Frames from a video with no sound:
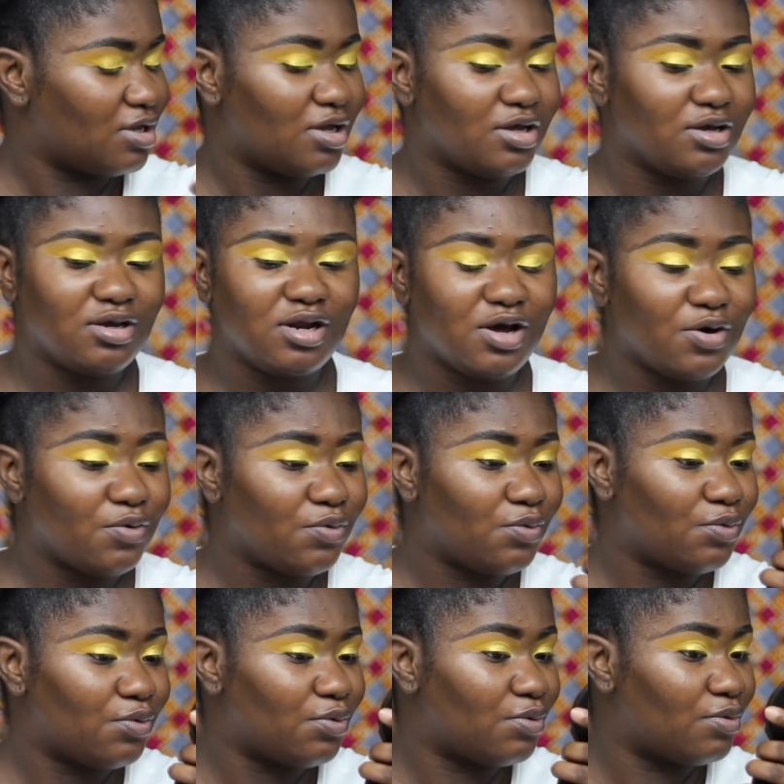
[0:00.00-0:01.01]
you
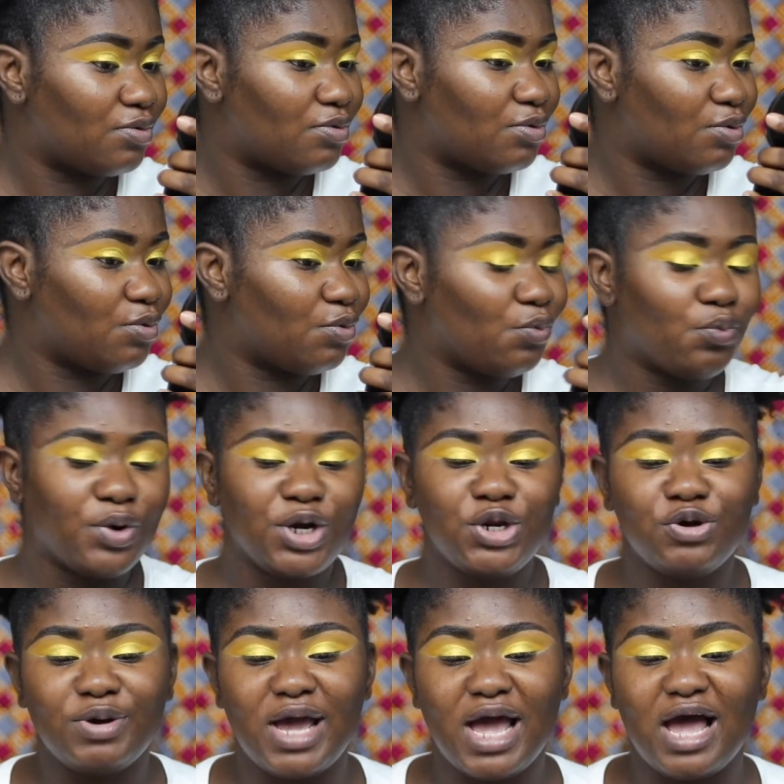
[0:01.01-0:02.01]
know, when
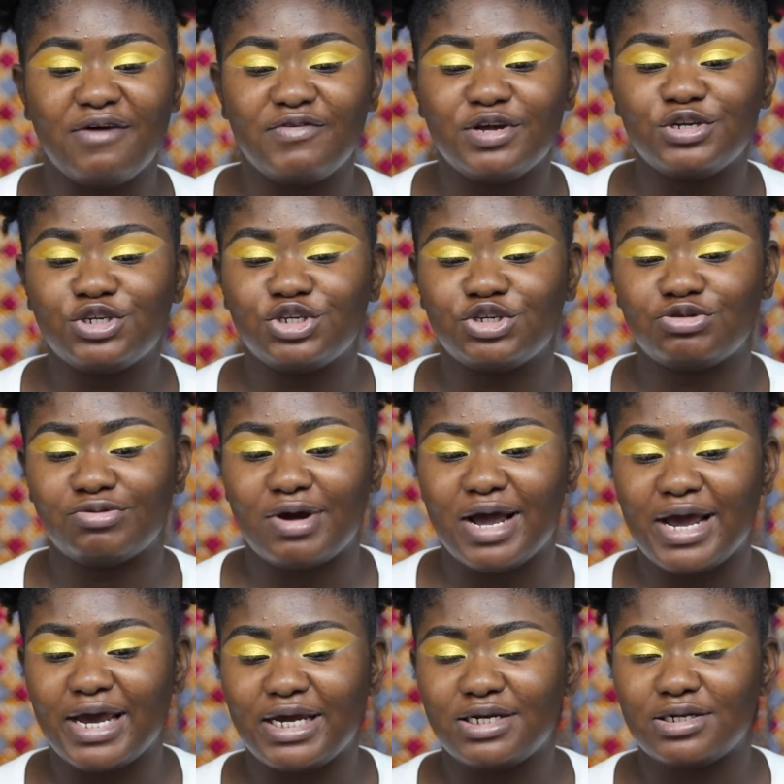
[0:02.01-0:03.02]
you haven't
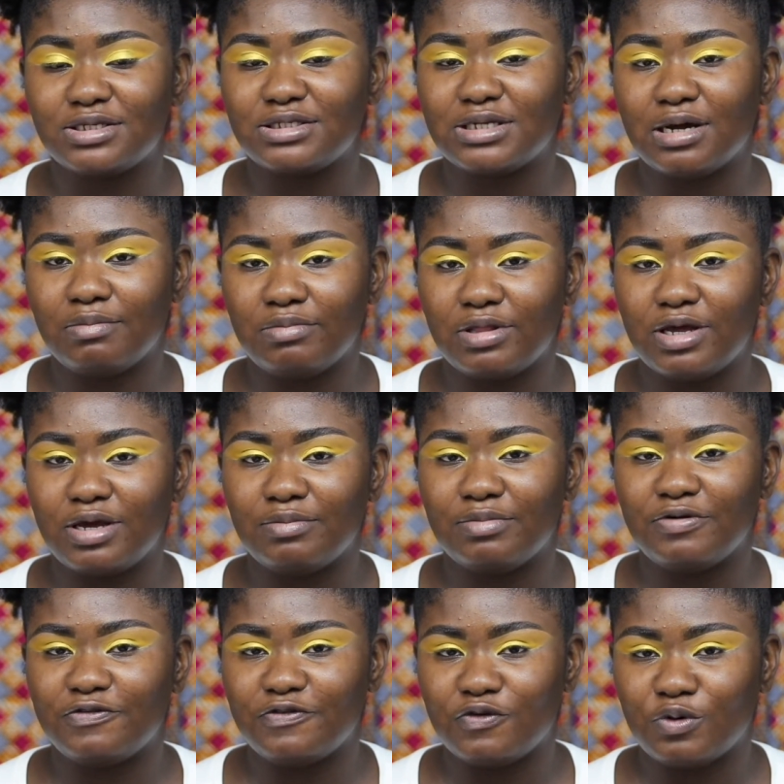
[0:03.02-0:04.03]
tried something
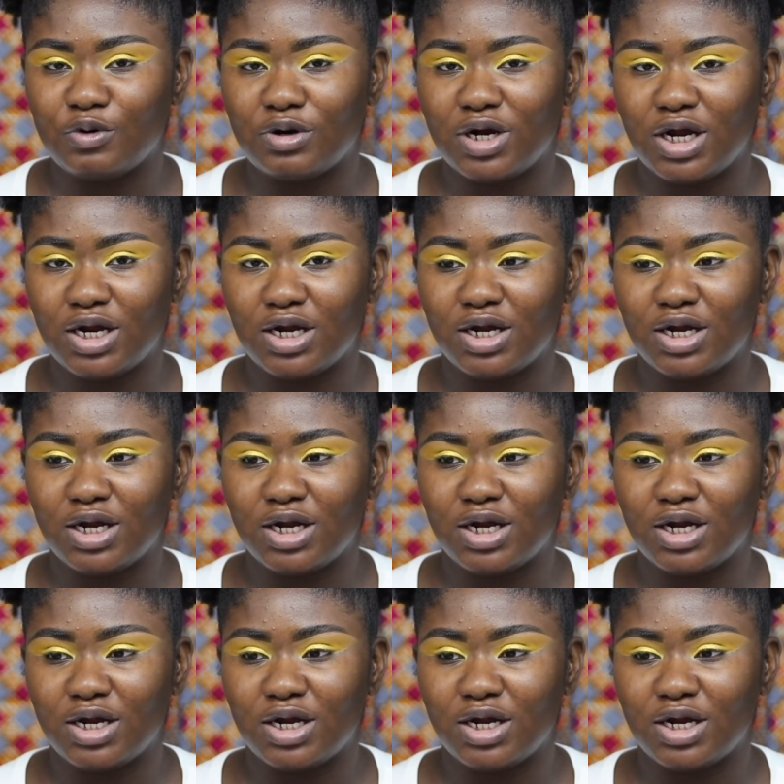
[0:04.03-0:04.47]
before,